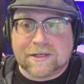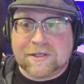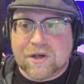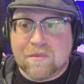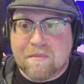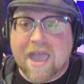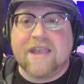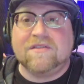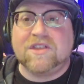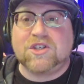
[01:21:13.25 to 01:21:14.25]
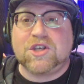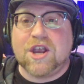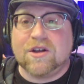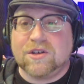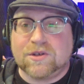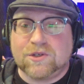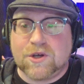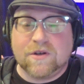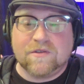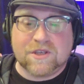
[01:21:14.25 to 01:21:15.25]
until May of this year, until
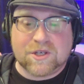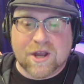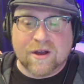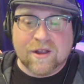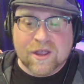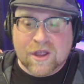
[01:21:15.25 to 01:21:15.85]
June of this year,